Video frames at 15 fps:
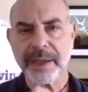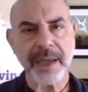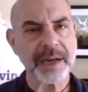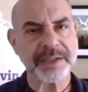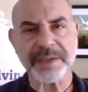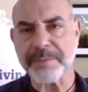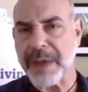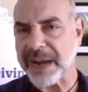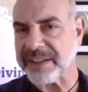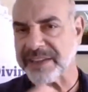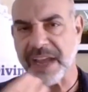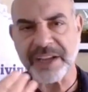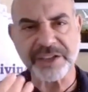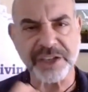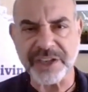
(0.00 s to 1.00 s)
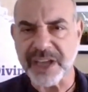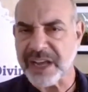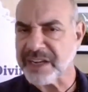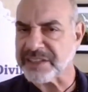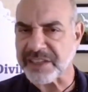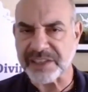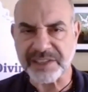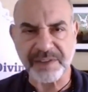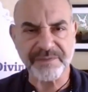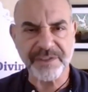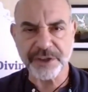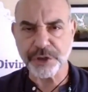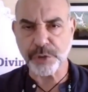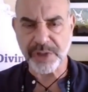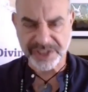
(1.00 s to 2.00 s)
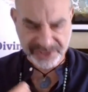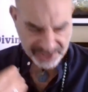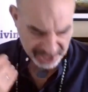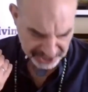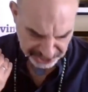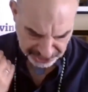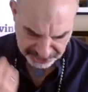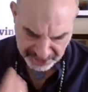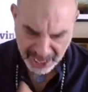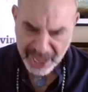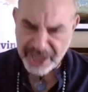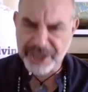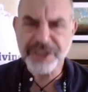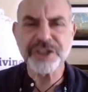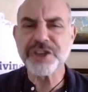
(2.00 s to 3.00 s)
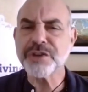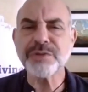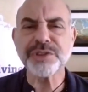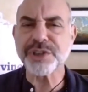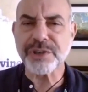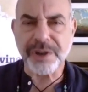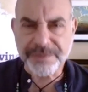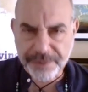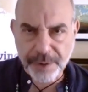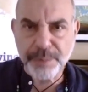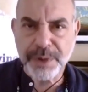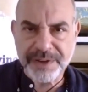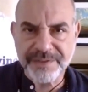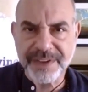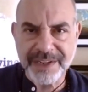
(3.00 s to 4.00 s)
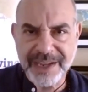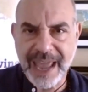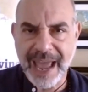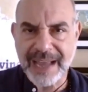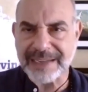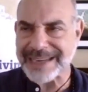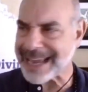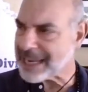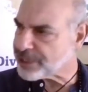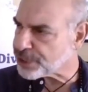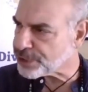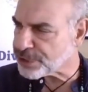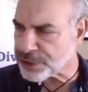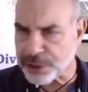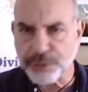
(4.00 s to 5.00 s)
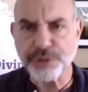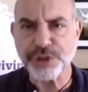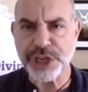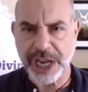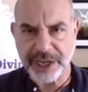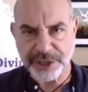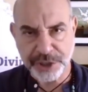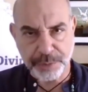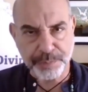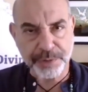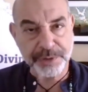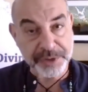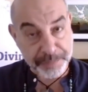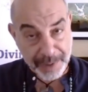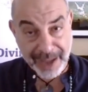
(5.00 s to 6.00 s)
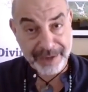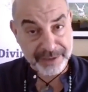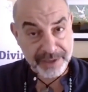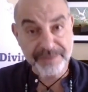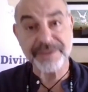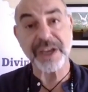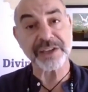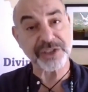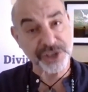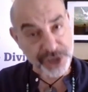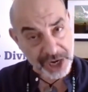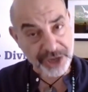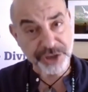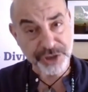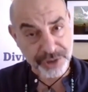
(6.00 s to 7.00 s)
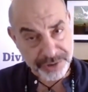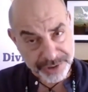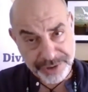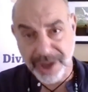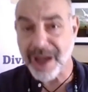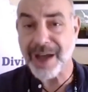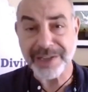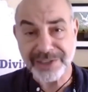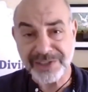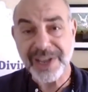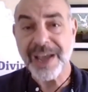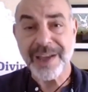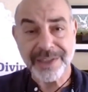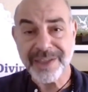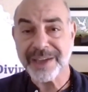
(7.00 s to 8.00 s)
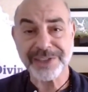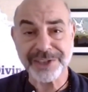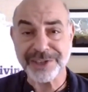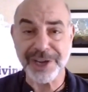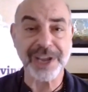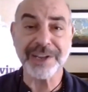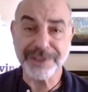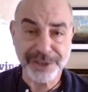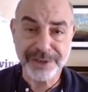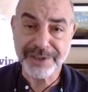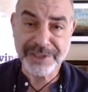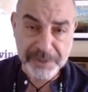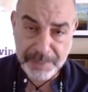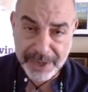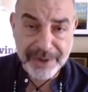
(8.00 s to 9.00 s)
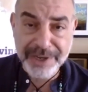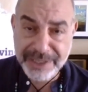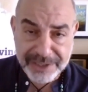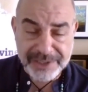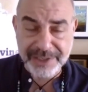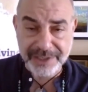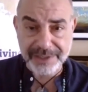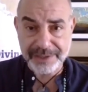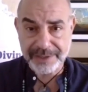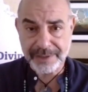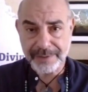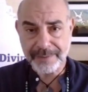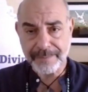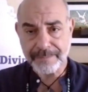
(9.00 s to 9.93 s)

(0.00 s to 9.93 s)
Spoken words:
Get into meditation, get into some visualization, use your affirmative incantations to change your perspective, thus change your thoughts, thus change your experiences.